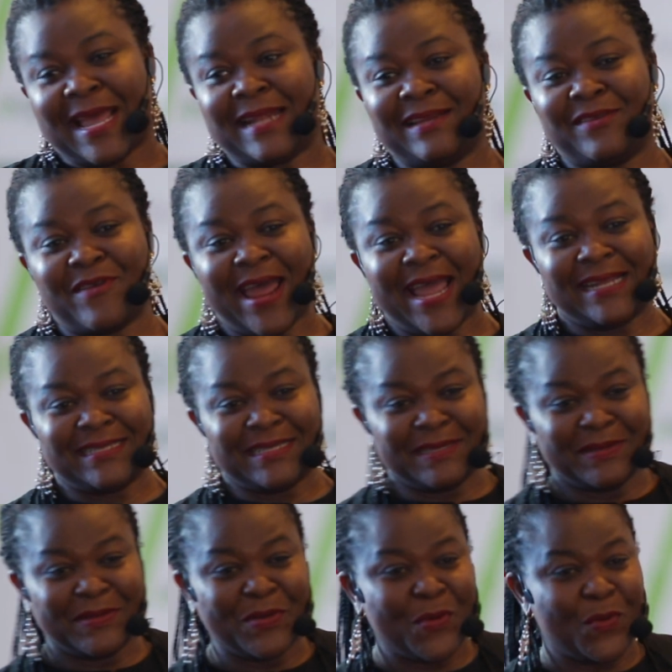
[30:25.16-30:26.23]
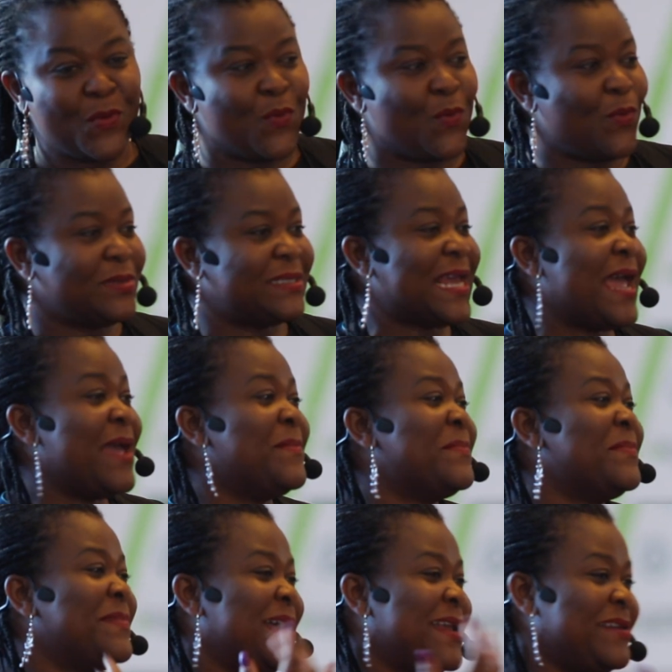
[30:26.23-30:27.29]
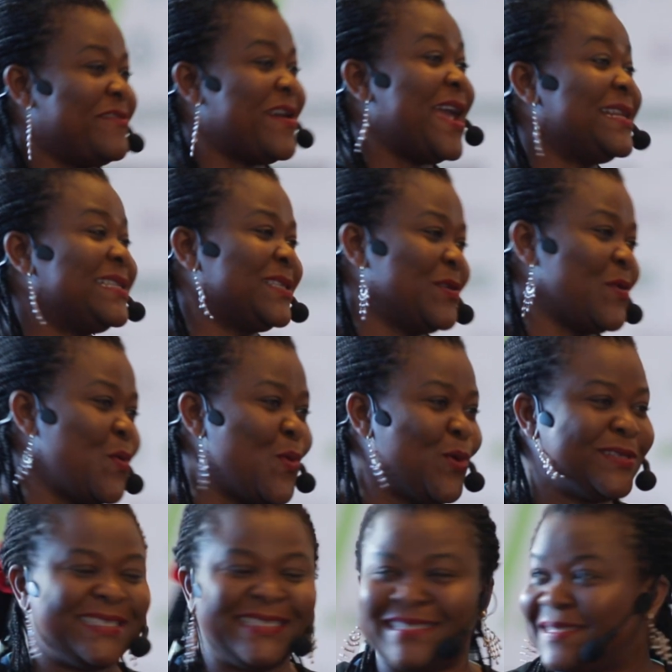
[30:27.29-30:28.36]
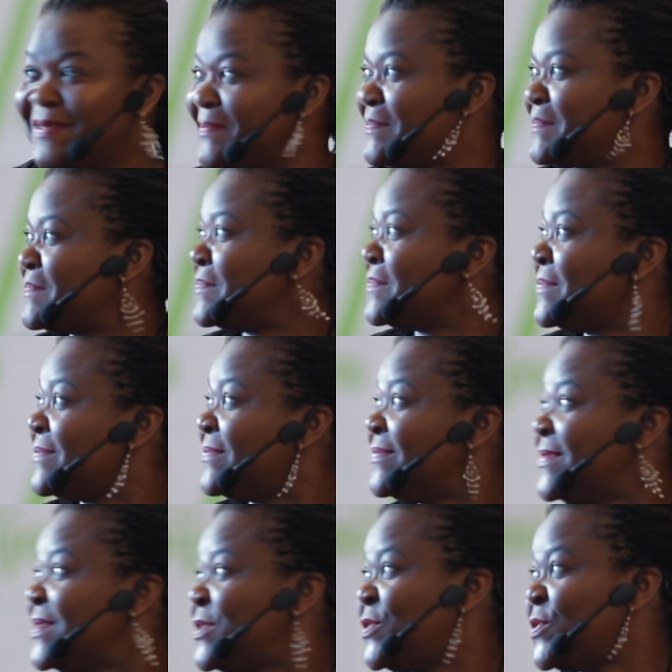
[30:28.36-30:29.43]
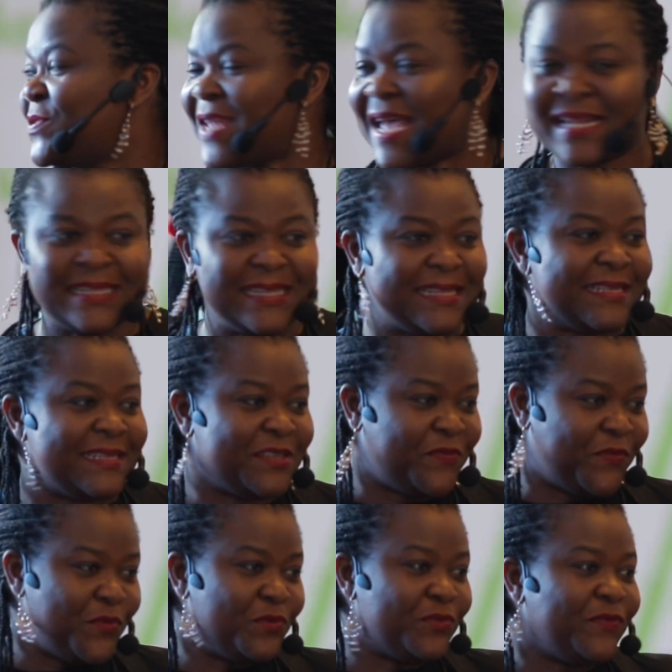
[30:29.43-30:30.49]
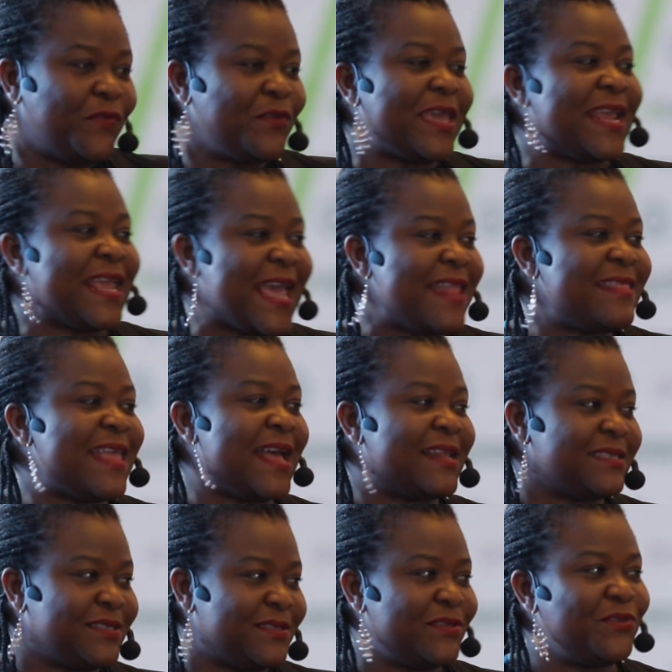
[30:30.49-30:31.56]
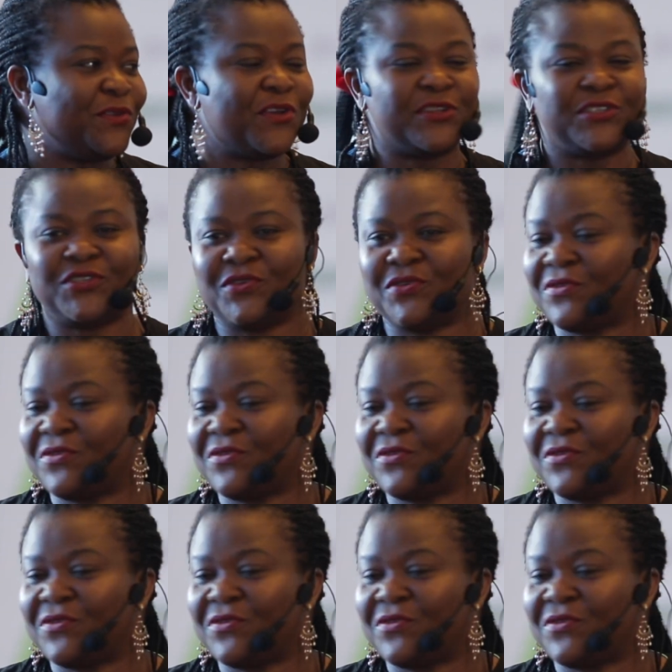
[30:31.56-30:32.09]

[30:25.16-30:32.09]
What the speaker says: at the right time and the right quantity. So that if you can get that, you got